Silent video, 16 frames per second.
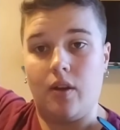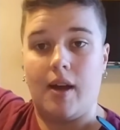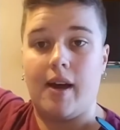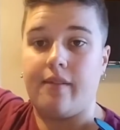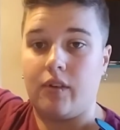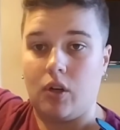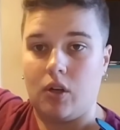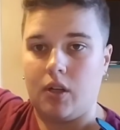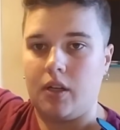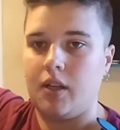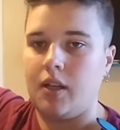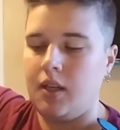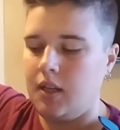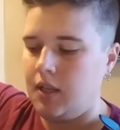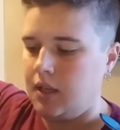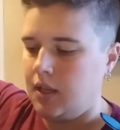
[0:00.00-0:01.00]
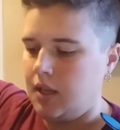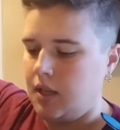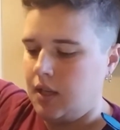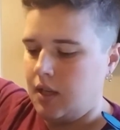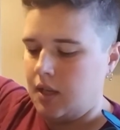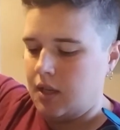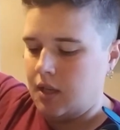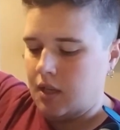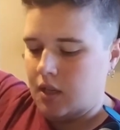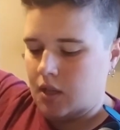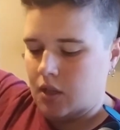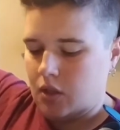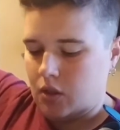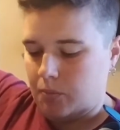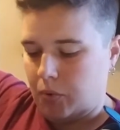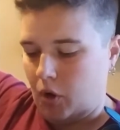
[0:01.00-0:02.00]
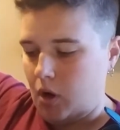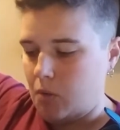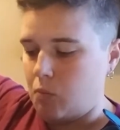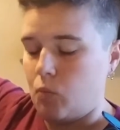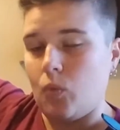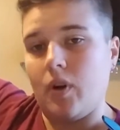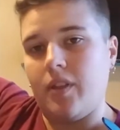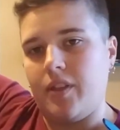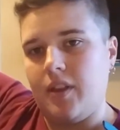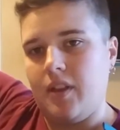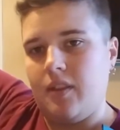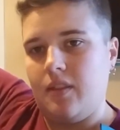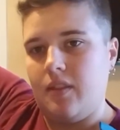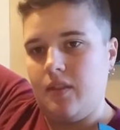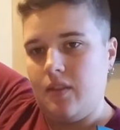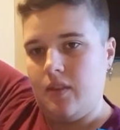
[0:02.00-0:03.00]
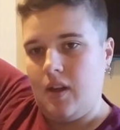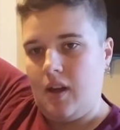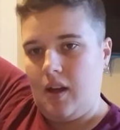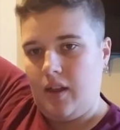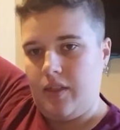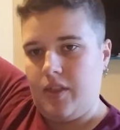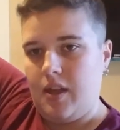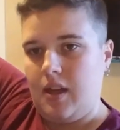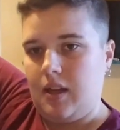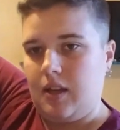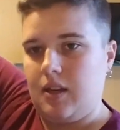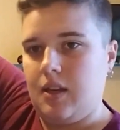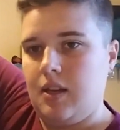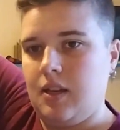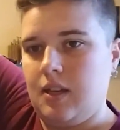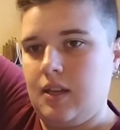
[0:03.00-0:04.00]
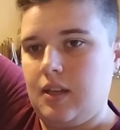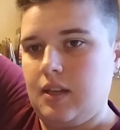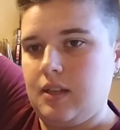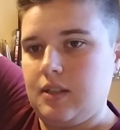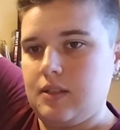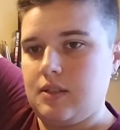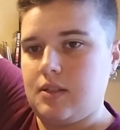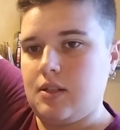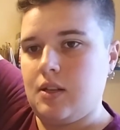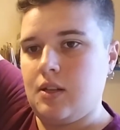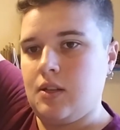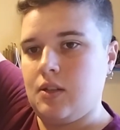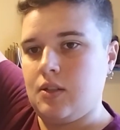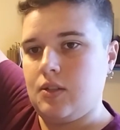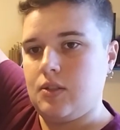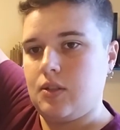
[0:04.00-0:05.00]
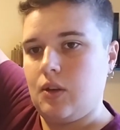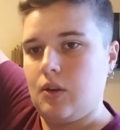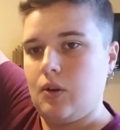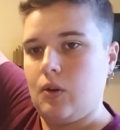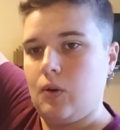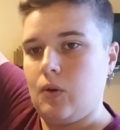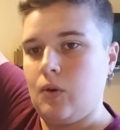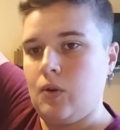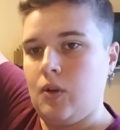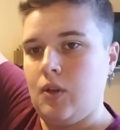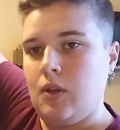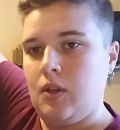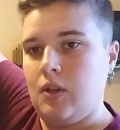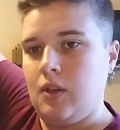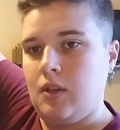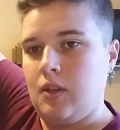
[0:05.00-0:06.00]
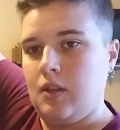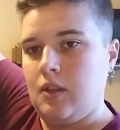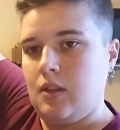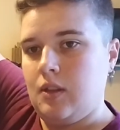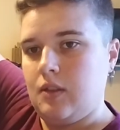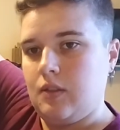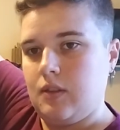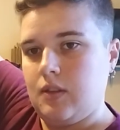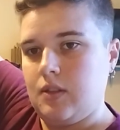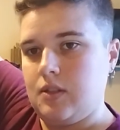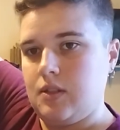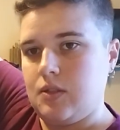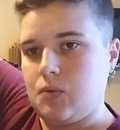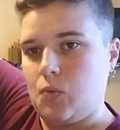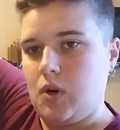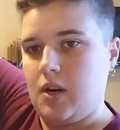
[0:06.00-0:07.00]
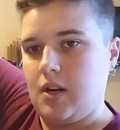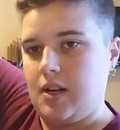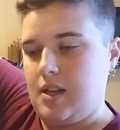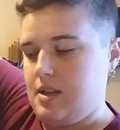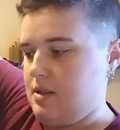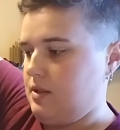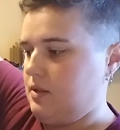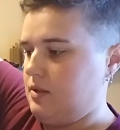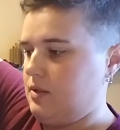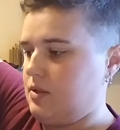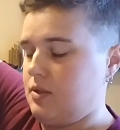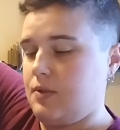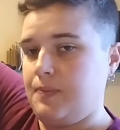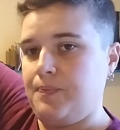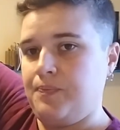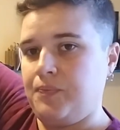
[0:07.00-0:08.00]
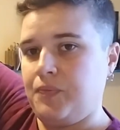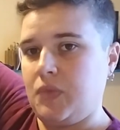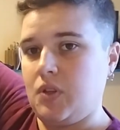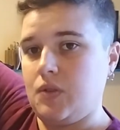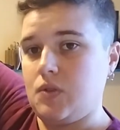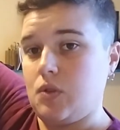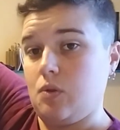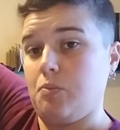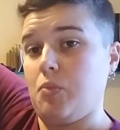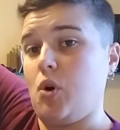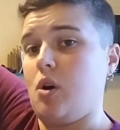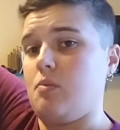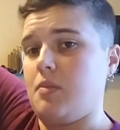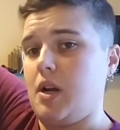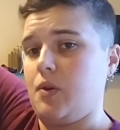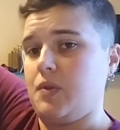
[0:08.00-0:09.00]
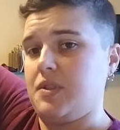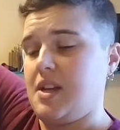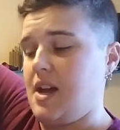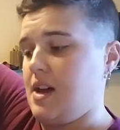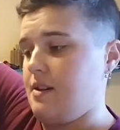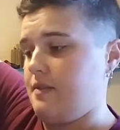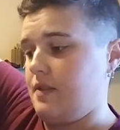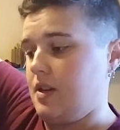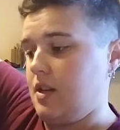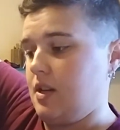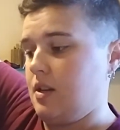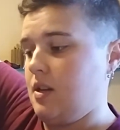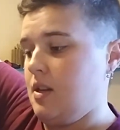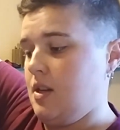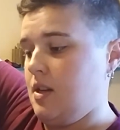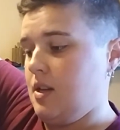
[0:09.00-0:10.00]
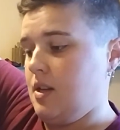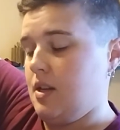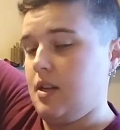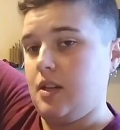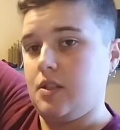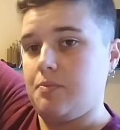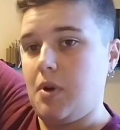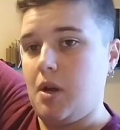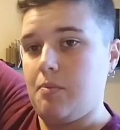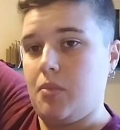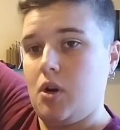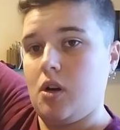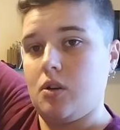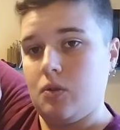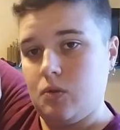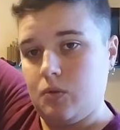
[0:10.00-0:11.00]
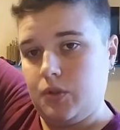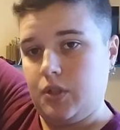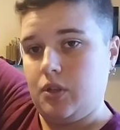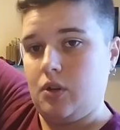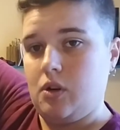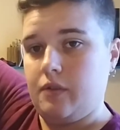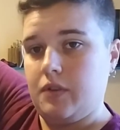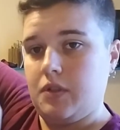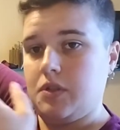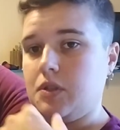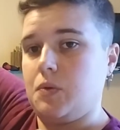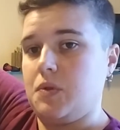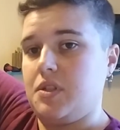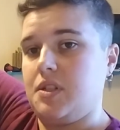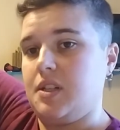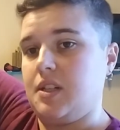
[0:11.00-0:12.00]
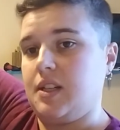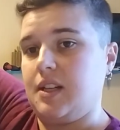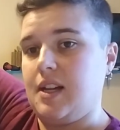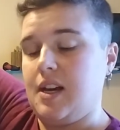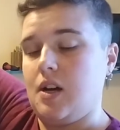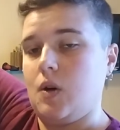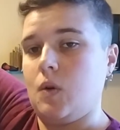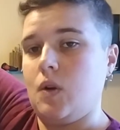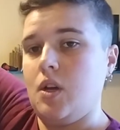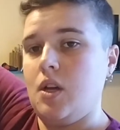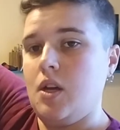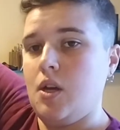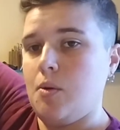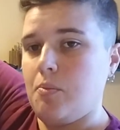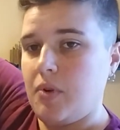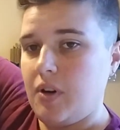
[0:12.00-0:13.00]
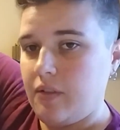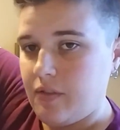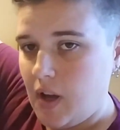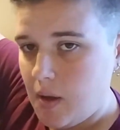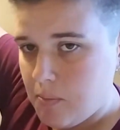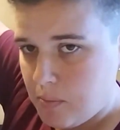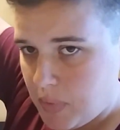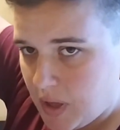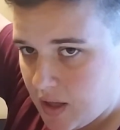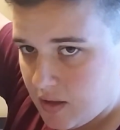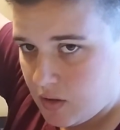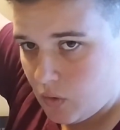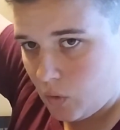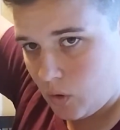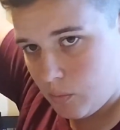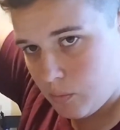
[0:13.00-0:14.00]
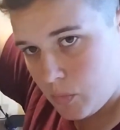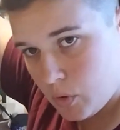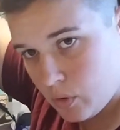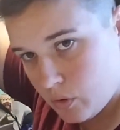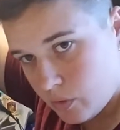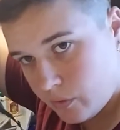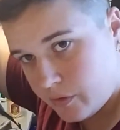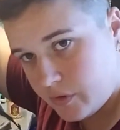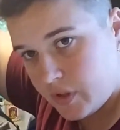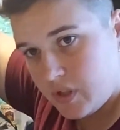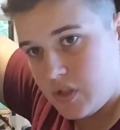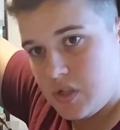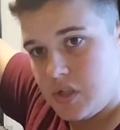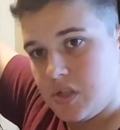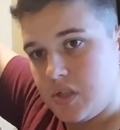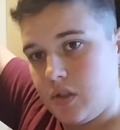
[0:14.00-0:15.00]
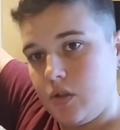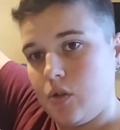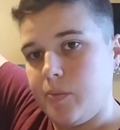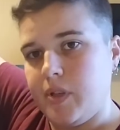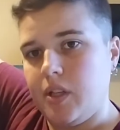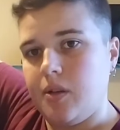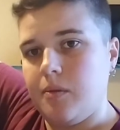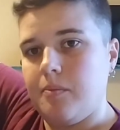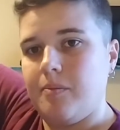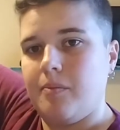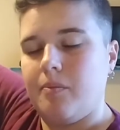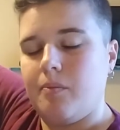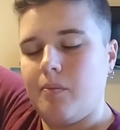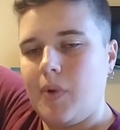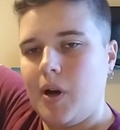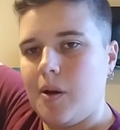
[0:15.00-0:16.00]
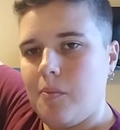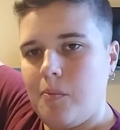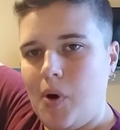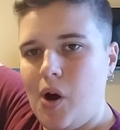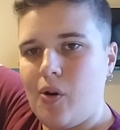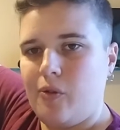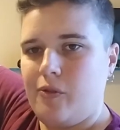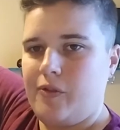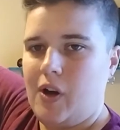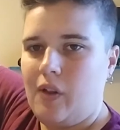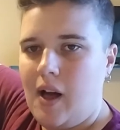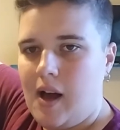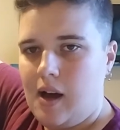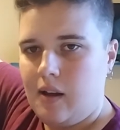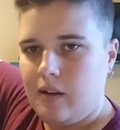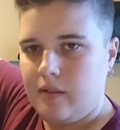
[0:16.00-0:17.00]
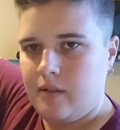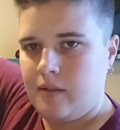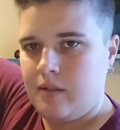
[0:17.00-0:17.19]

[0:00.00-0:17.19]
have it on. The problem with it, I think, is, so this is where it ends. So the problem I was having is my bottle, obviously was sticking out. But if I bent or moved in just a little bit, my bottle fell out.